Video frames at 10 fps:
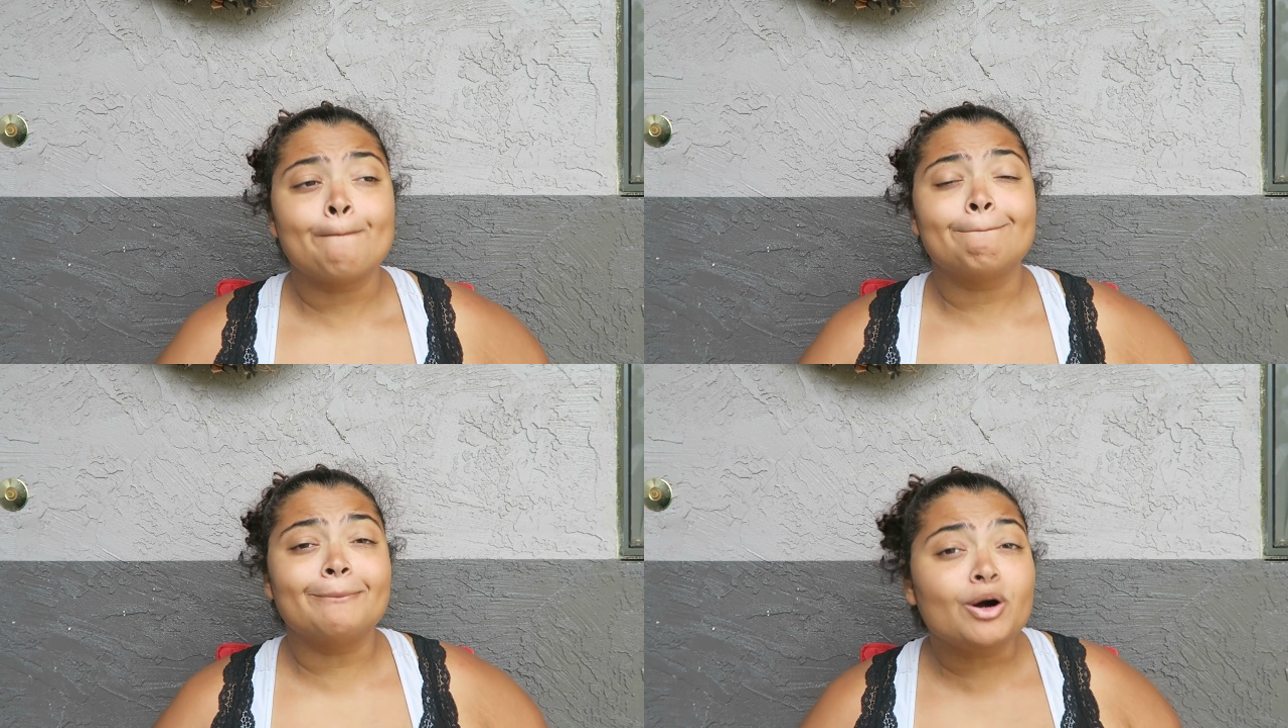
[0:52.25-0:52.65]

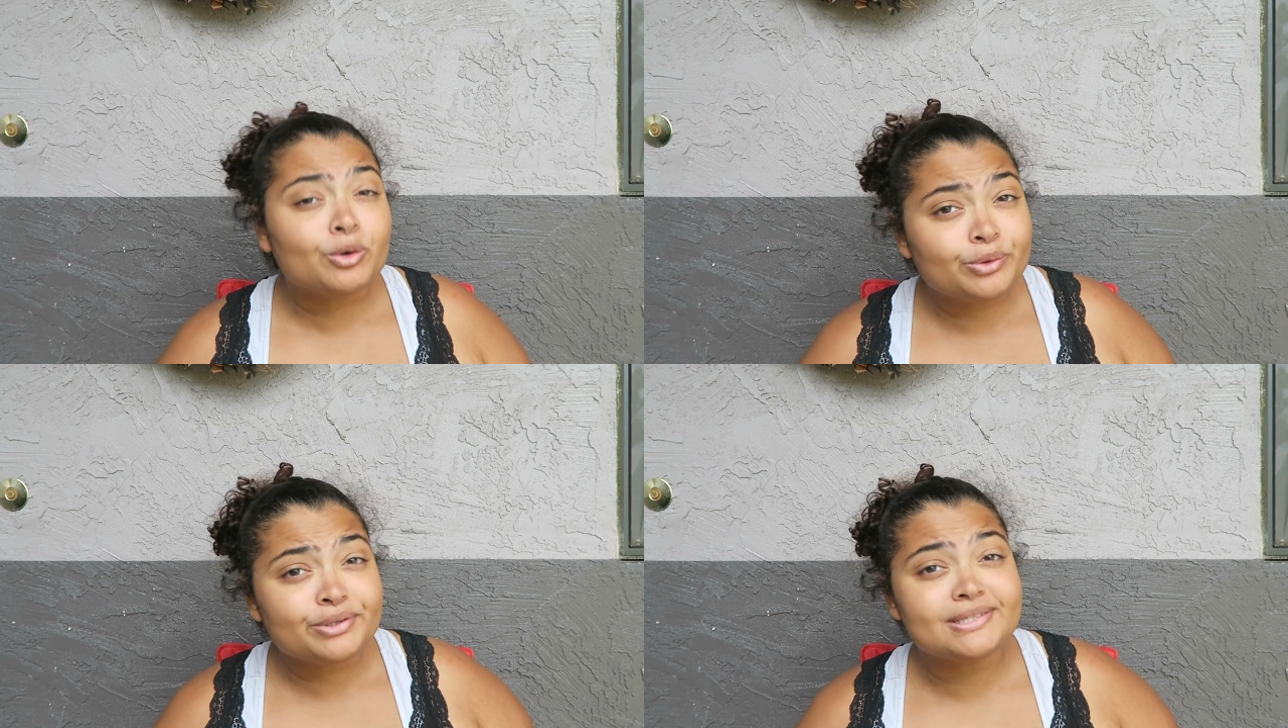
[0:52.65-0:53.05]

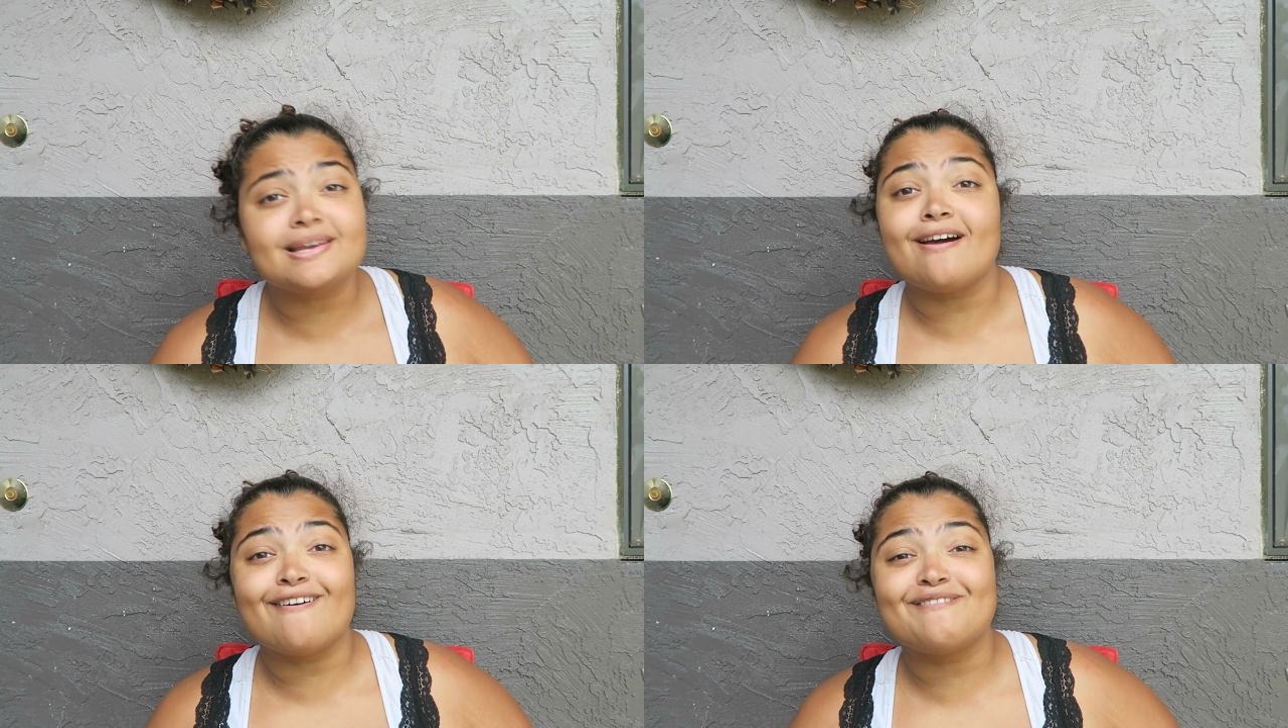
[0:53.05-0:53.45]
most
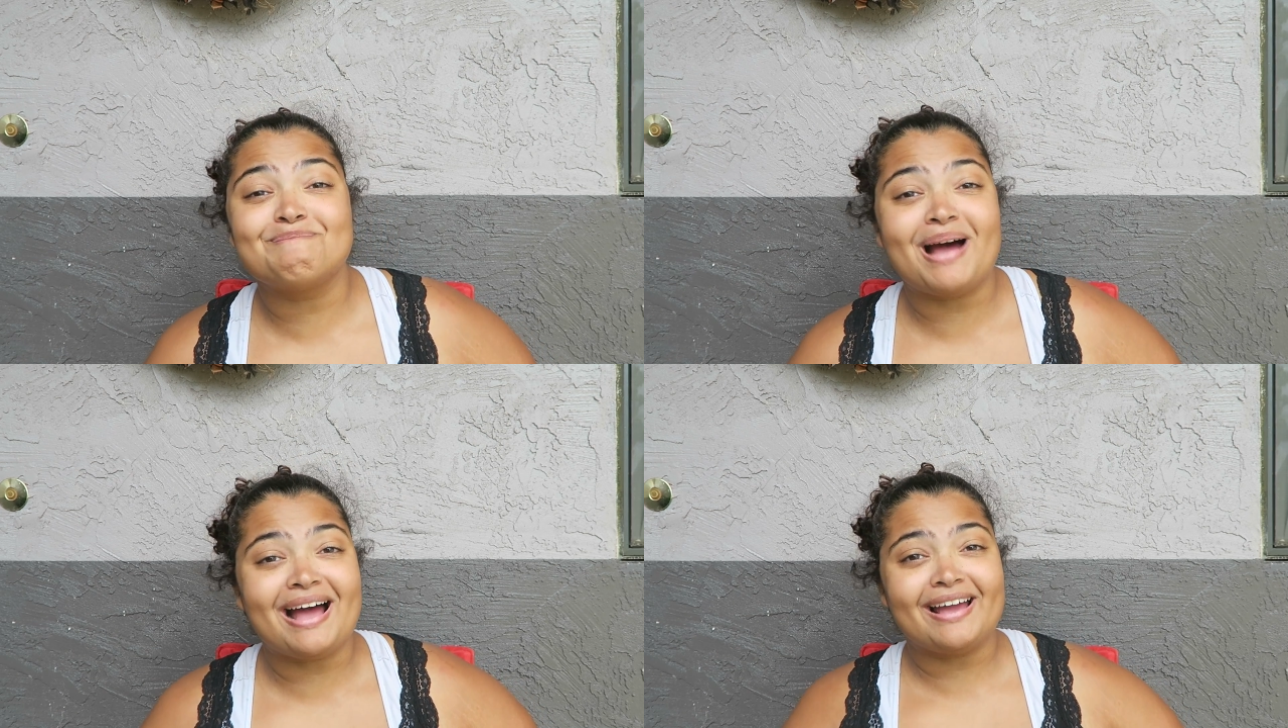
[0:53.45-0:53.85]
of
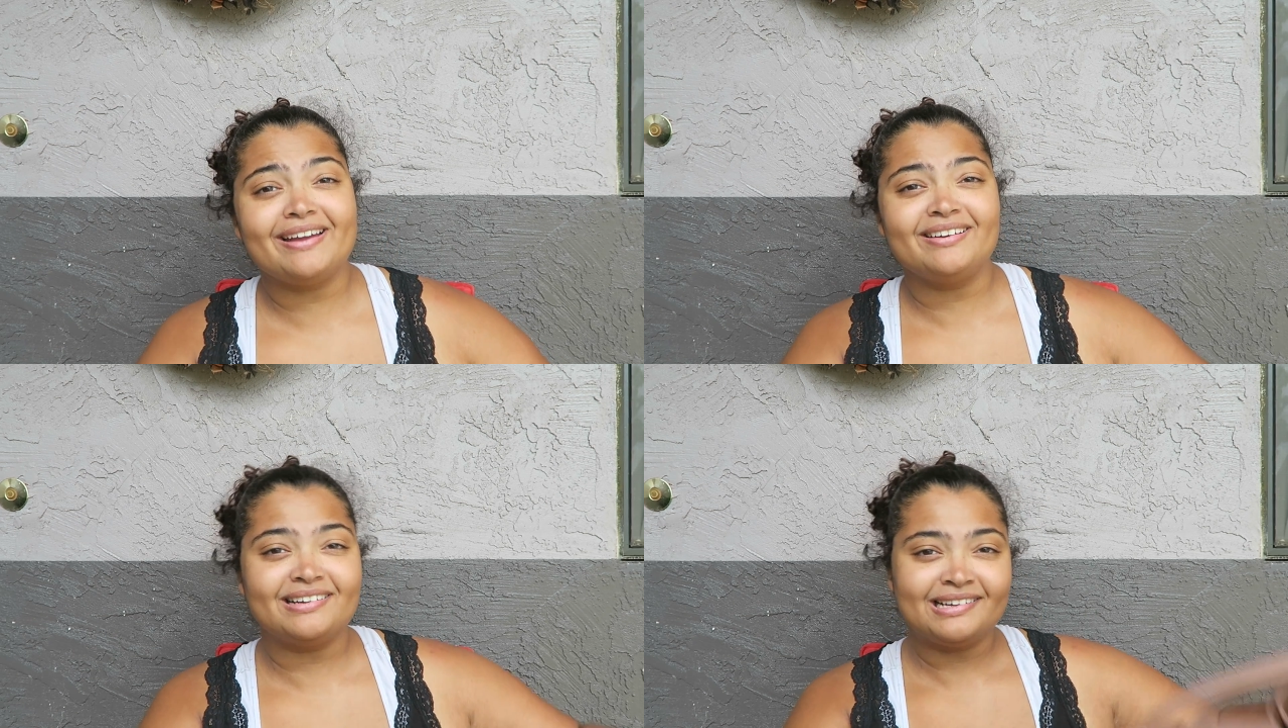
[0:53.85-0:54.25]

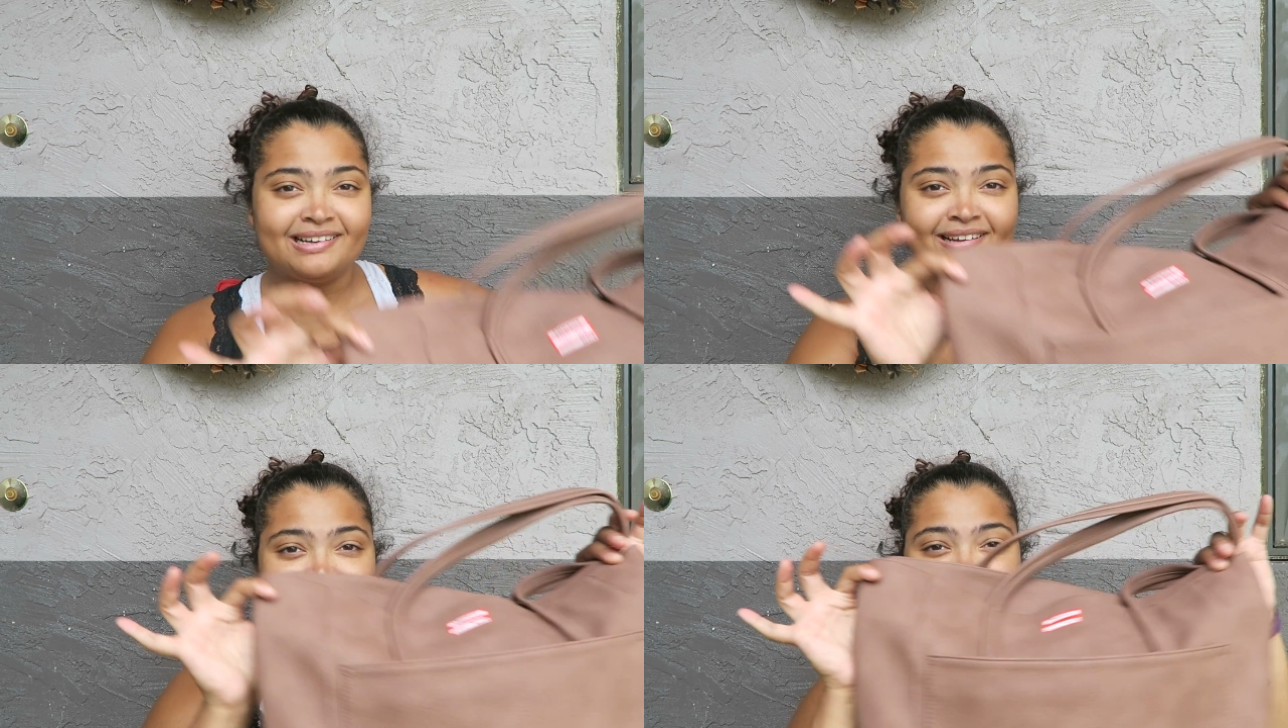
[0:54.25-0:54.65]
my
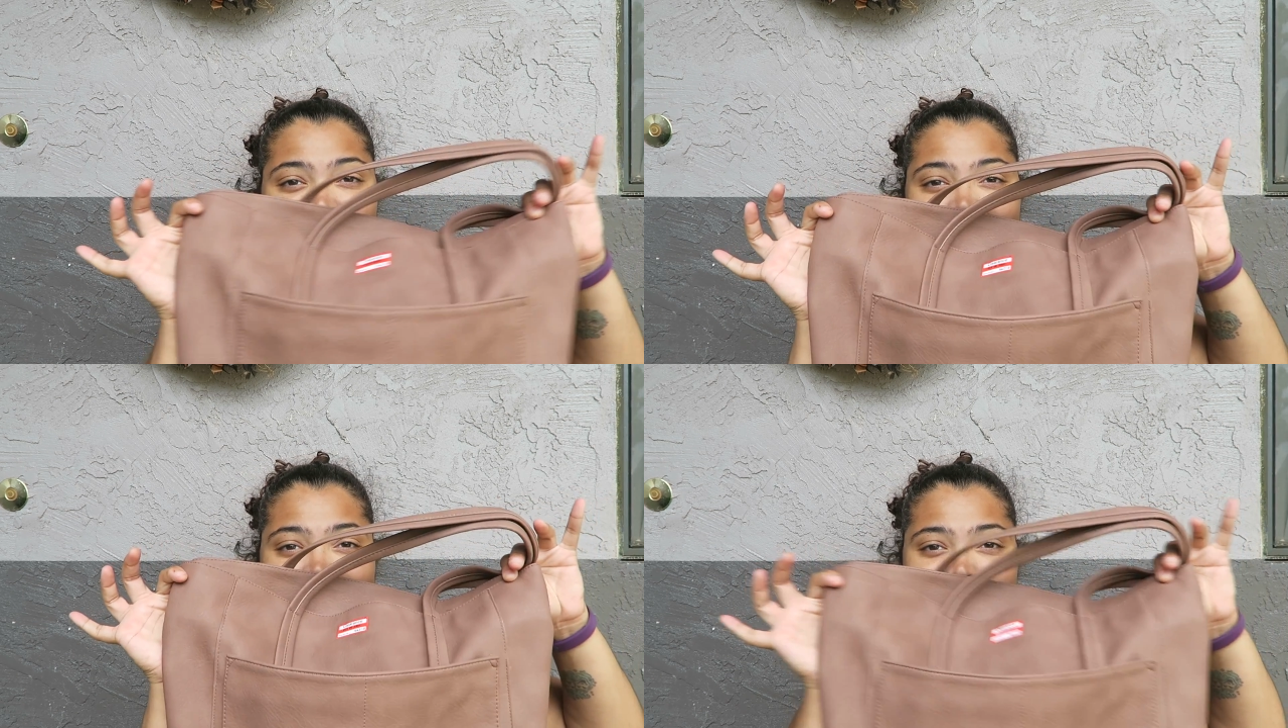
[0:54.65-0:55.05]

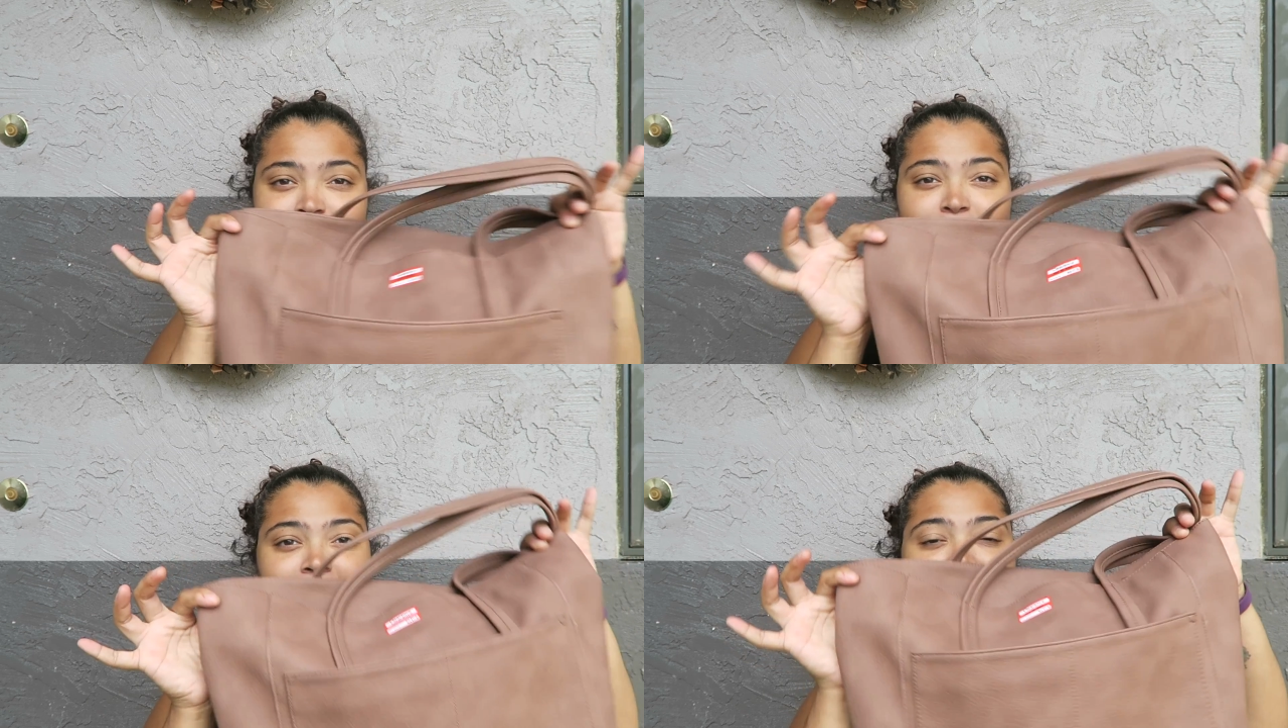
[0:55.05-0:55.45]

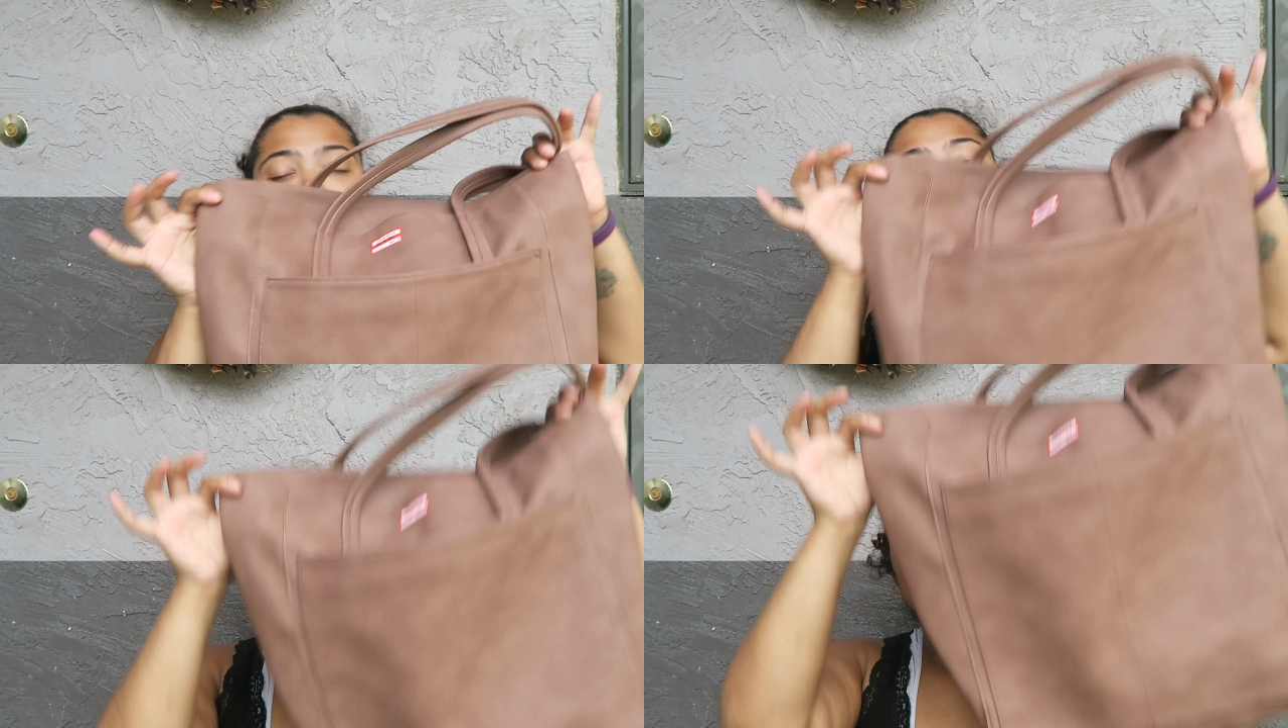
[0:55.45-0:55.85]
hospital
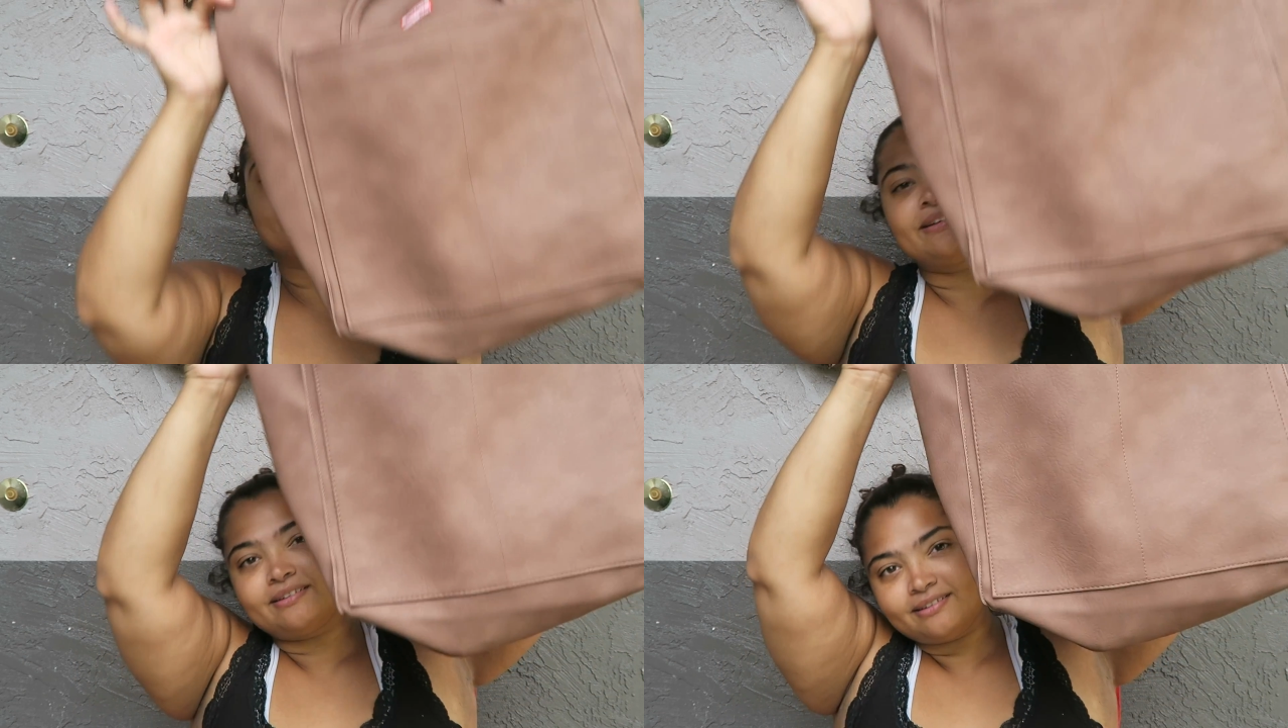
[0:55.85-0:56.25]
bag
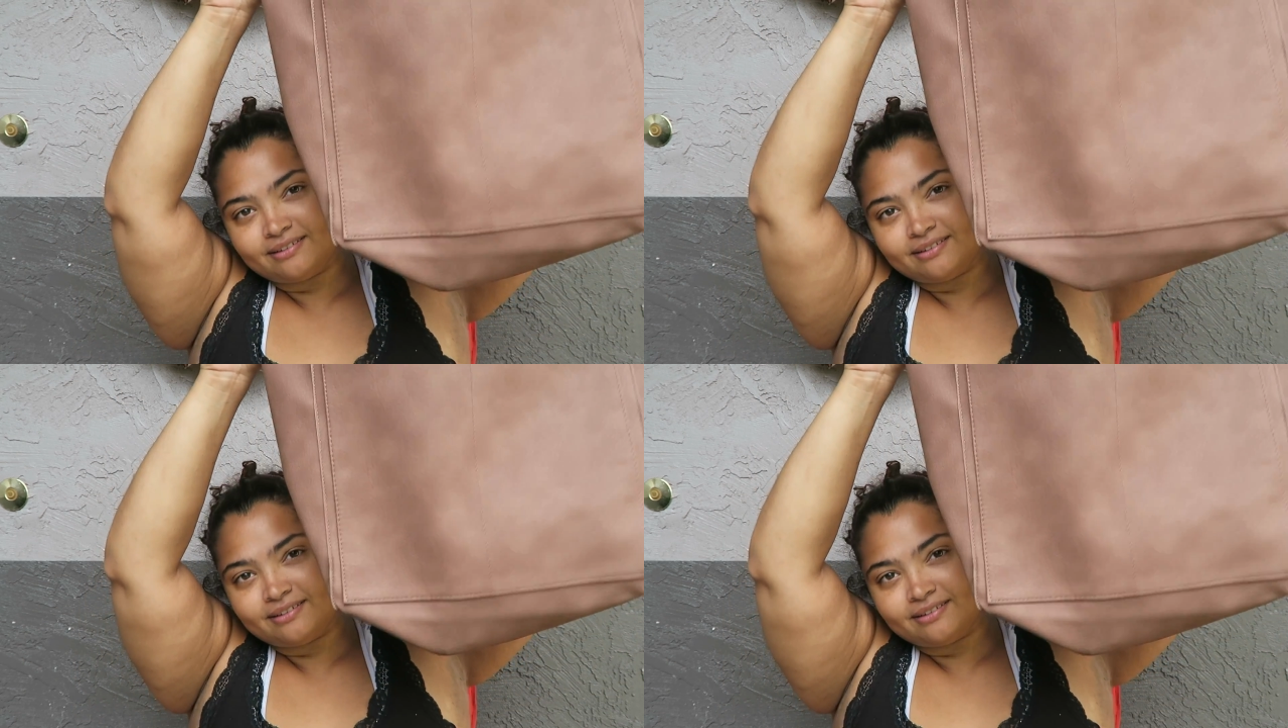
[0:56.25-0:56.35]
ready.